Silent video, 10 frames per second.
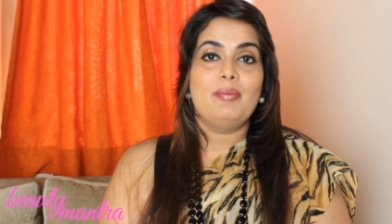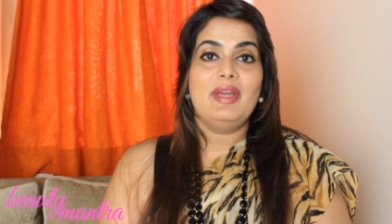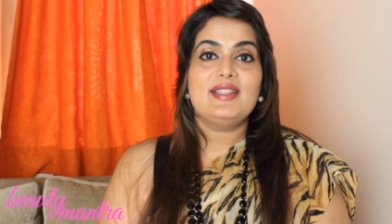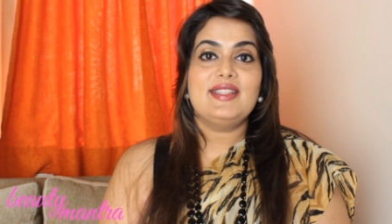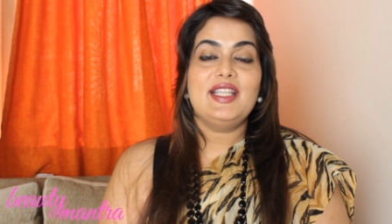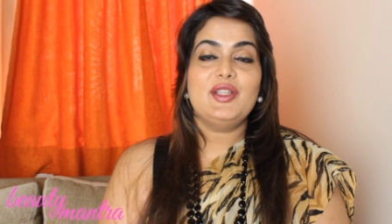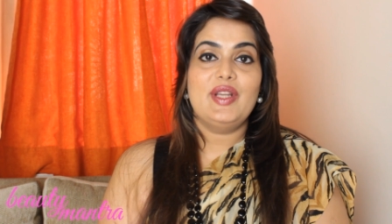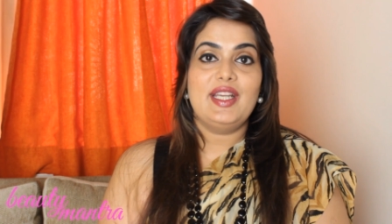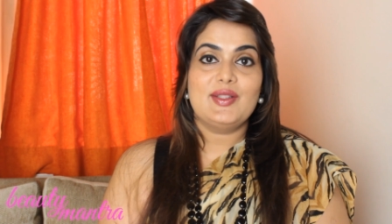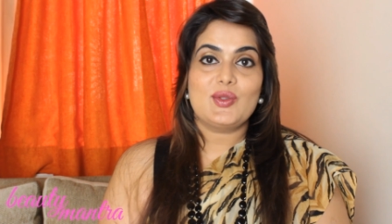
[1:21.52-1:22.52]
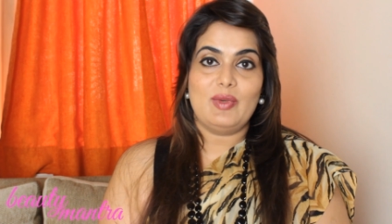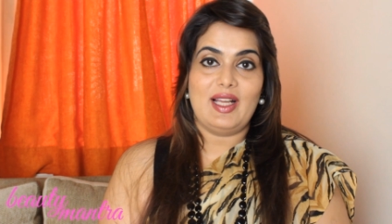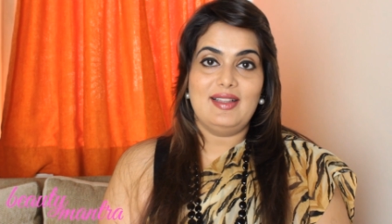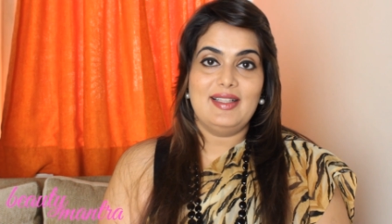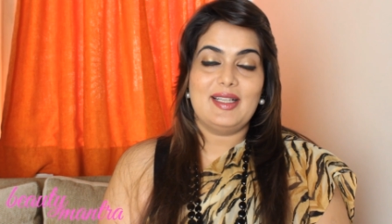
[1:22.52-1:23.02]
Mix the ingredients
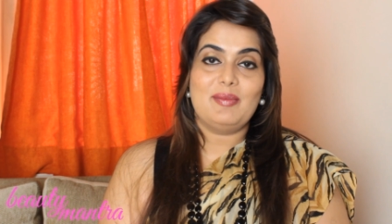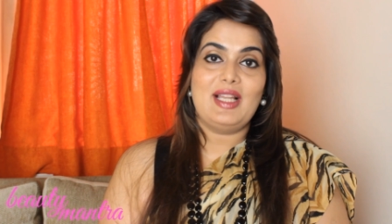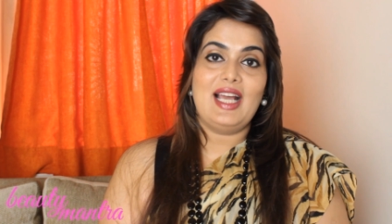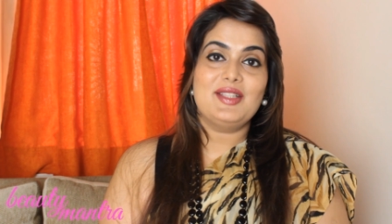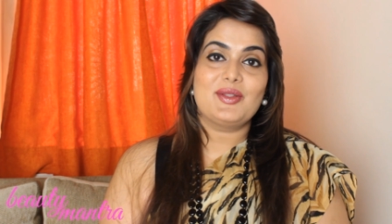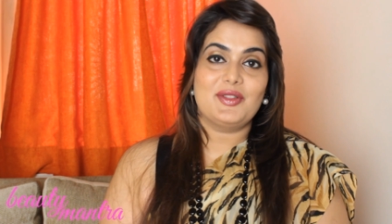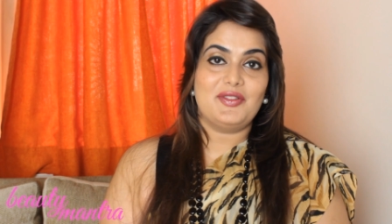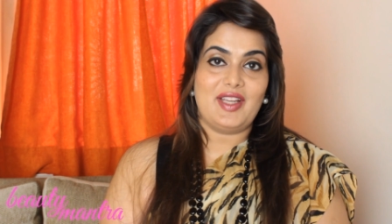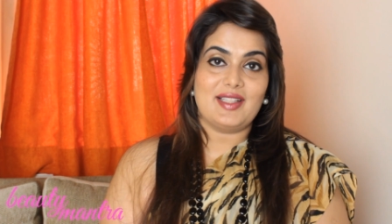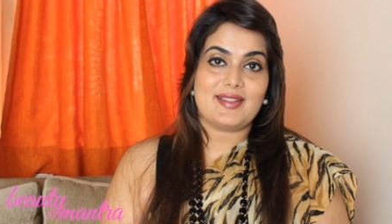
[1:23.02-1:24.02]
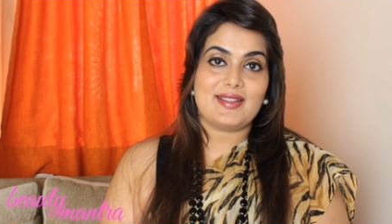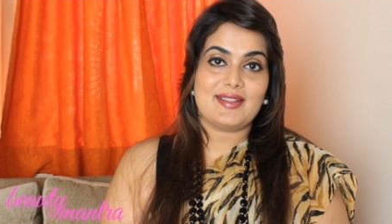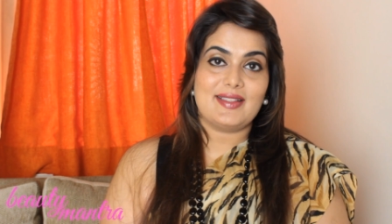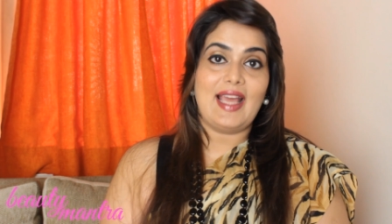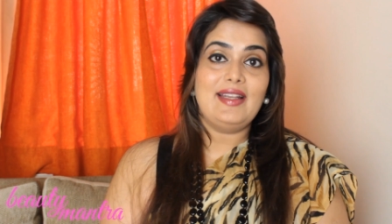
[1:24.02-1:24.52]
well and apply it on the face
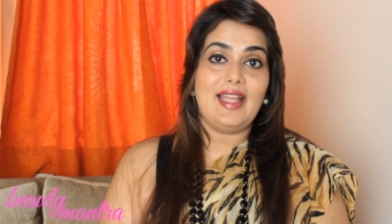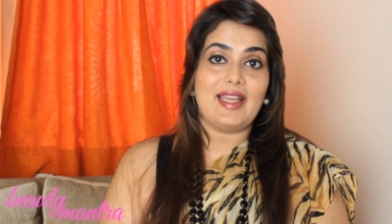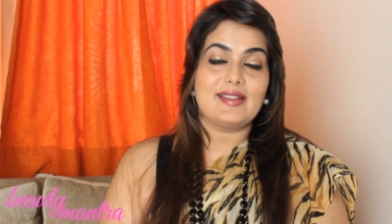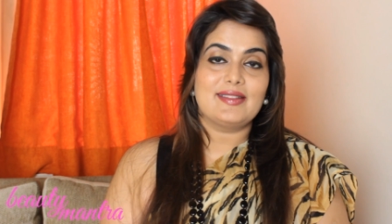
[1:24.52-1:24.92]
and neck.